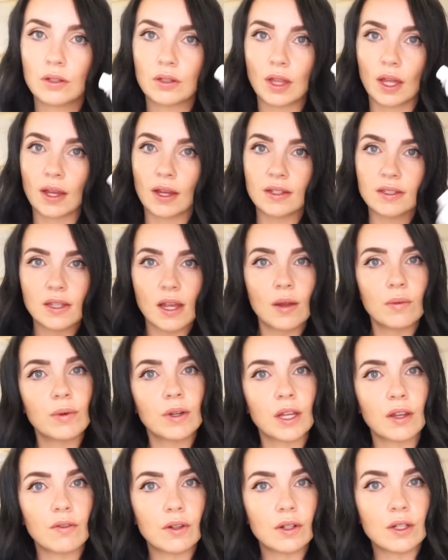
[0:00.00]
like I said, we'll
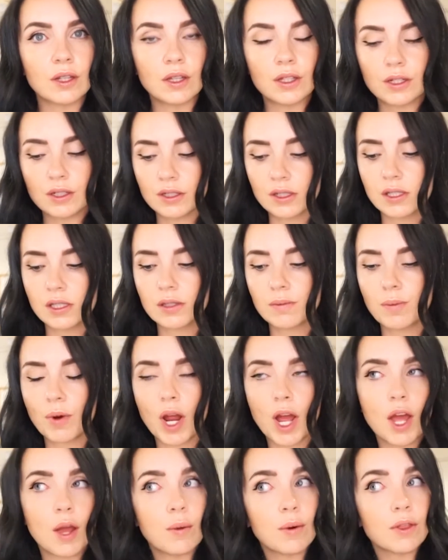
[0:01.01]
give it a little
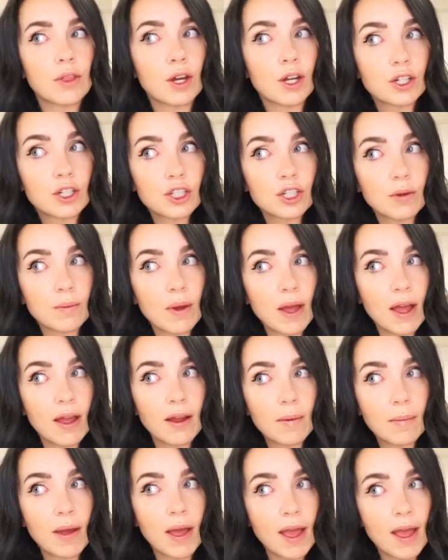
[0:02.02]
spray with our
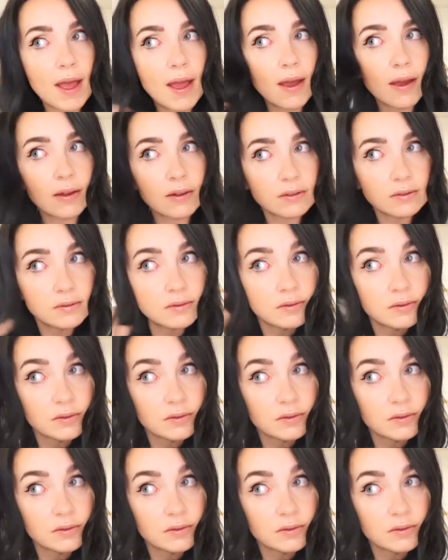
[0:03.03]
shebang-a-bang.